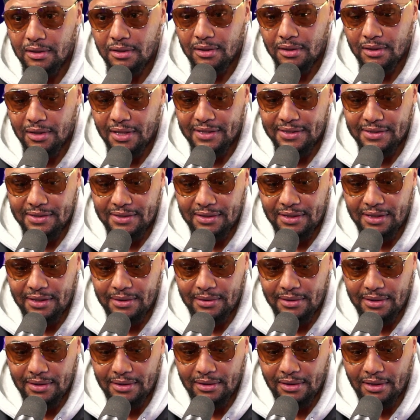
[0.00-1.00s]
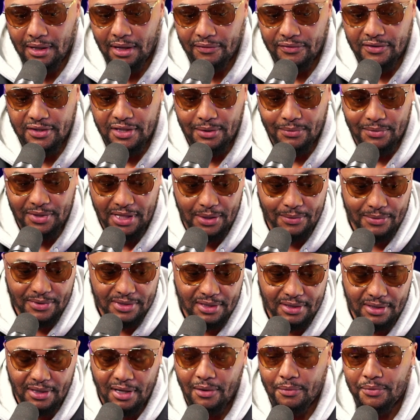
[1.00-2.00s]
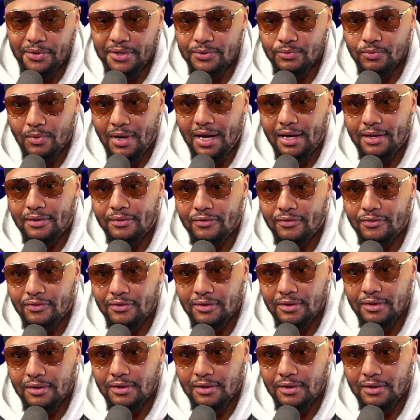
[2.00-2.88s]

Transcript: because he was in love with his wife.